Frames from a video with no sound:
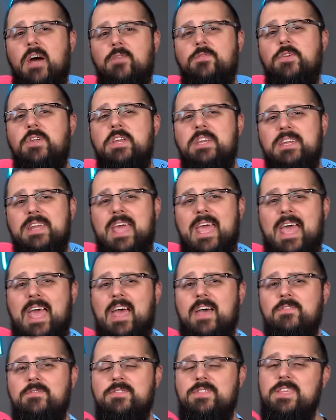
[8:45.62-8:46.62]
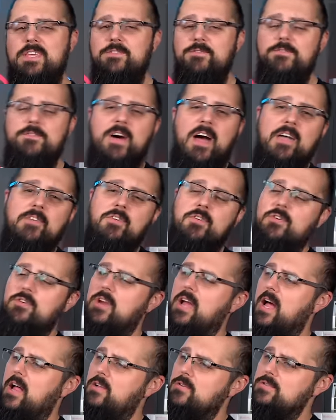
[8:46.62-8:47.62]
if you didn't have the
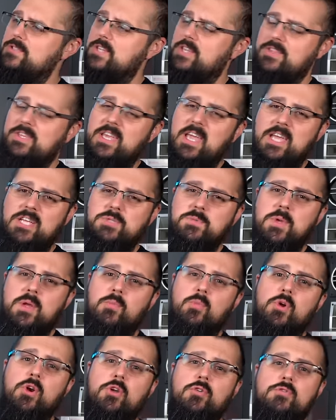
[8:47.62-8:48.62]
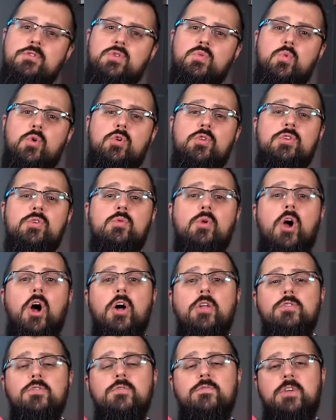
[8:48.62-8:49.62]
$500 that the HPM 100s were, there were
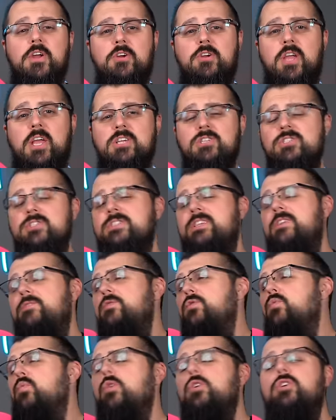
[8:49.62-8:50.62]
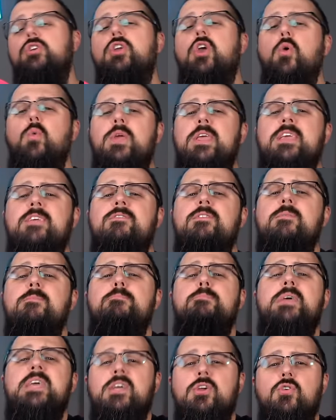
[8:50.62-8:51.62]
other variations. And if you wanted to go even
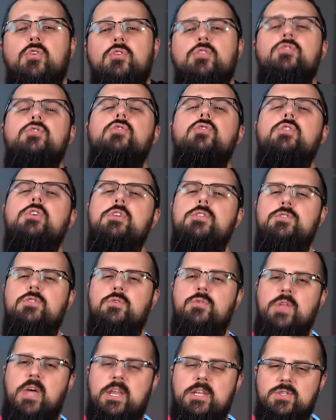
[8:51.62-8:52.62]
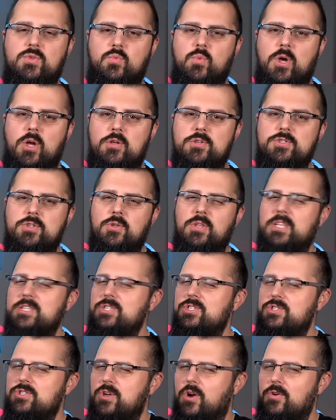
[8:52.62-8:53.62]
bigger, you could do that as well. So
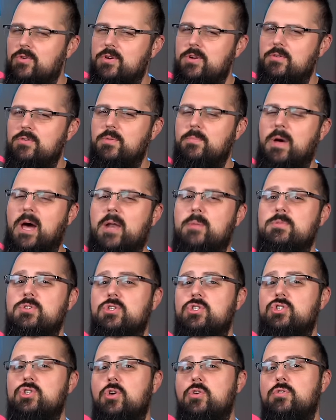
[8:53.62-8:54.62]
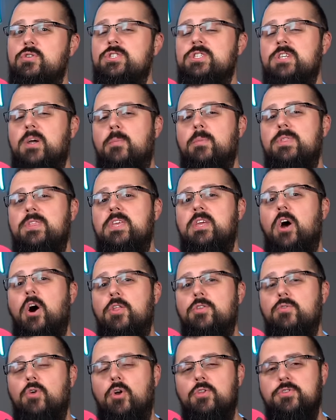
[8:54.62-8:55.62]
let's start near the bottom and just show you some of the
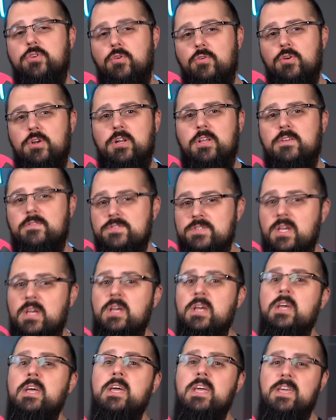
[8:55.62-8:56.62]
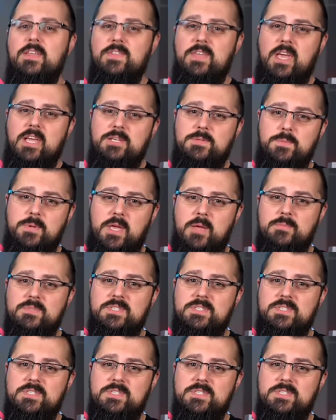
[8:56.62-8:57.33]
other alternatives in the HPM